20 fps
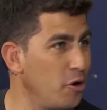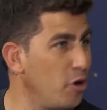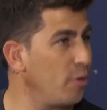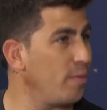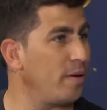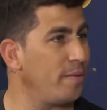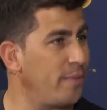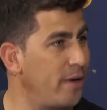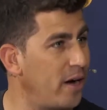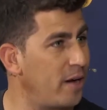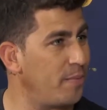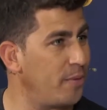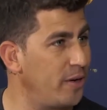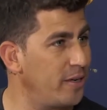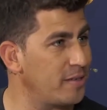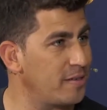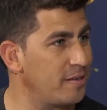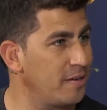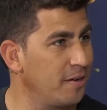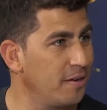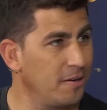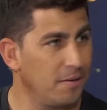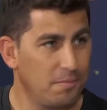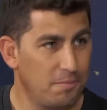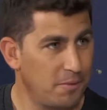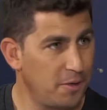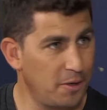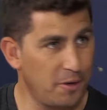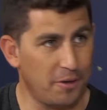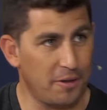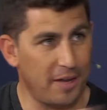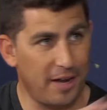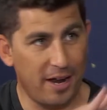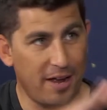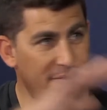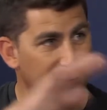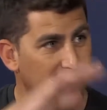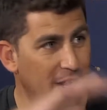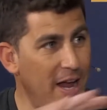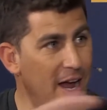normal breakpoints, you know, they
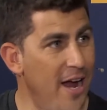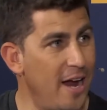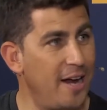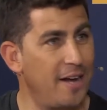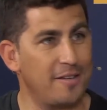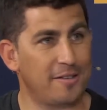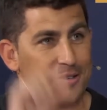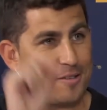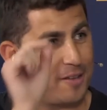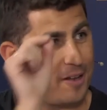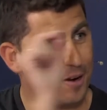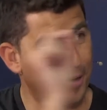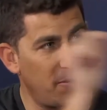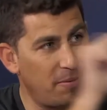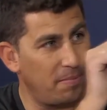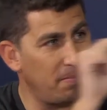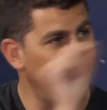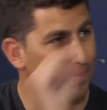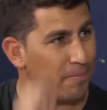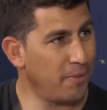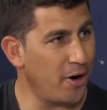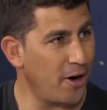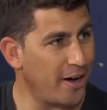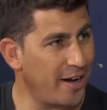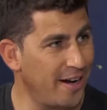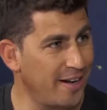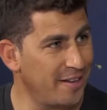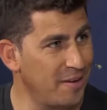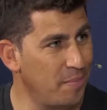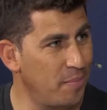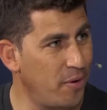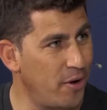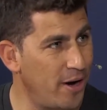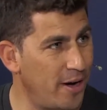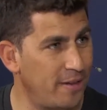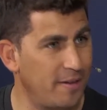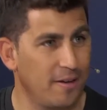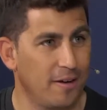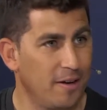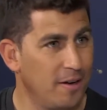have the lines, they're marking the
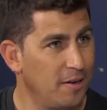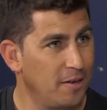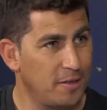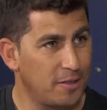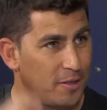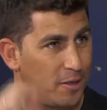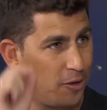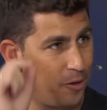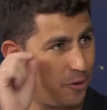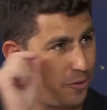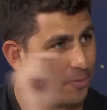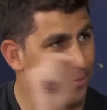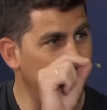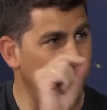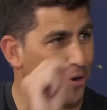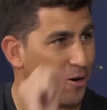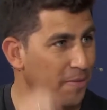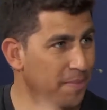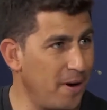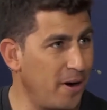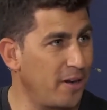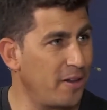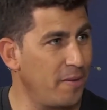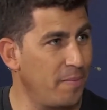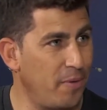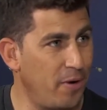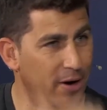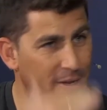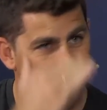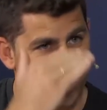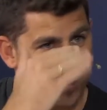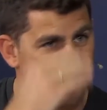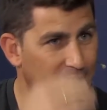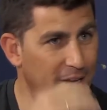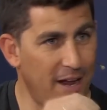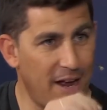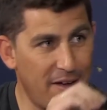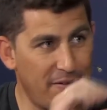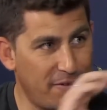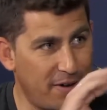point. So they'll mark the point and they'll
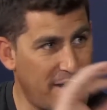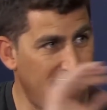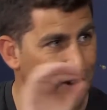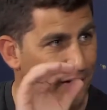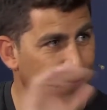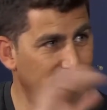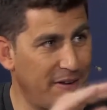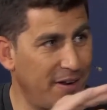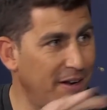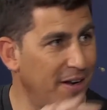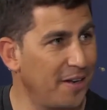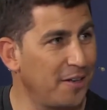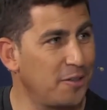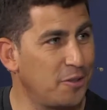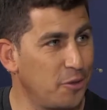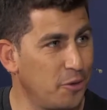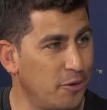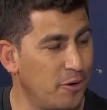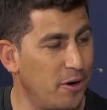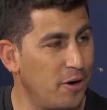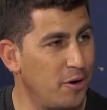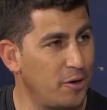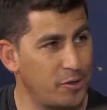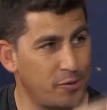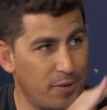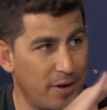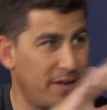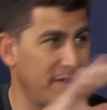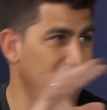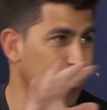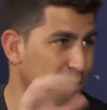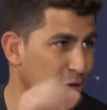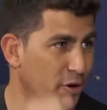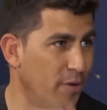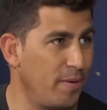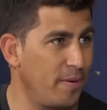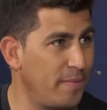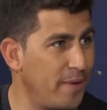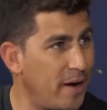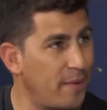have kind of uh, two rows. One is the
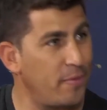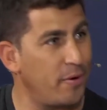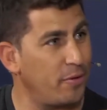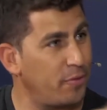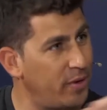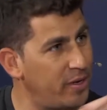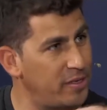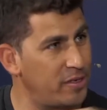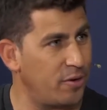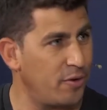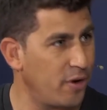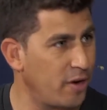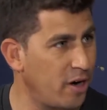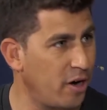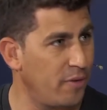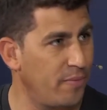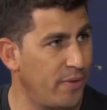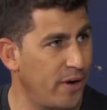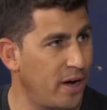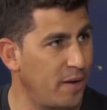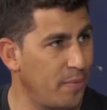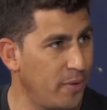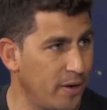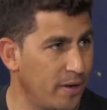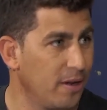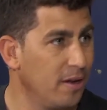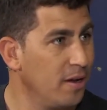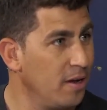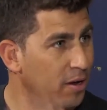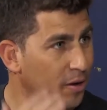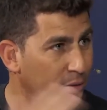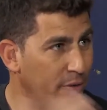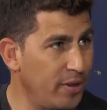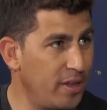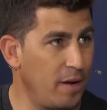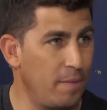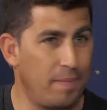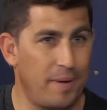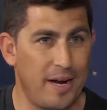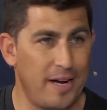normal breakpoint, one is the rookout breakpoint. When
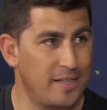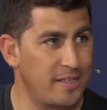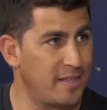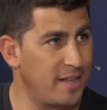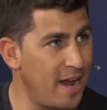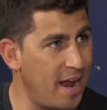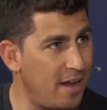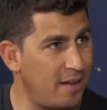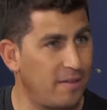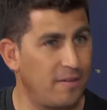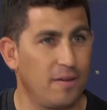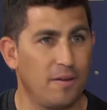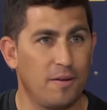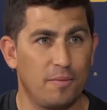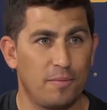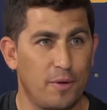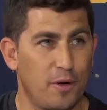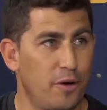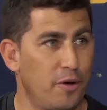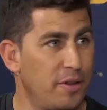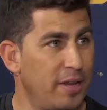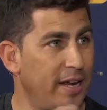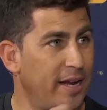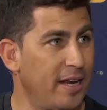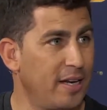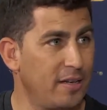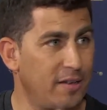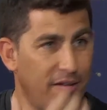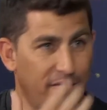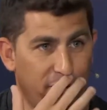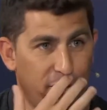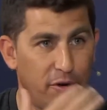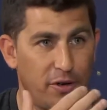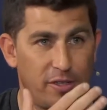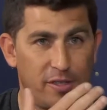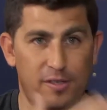they place that, you know, they can, of course,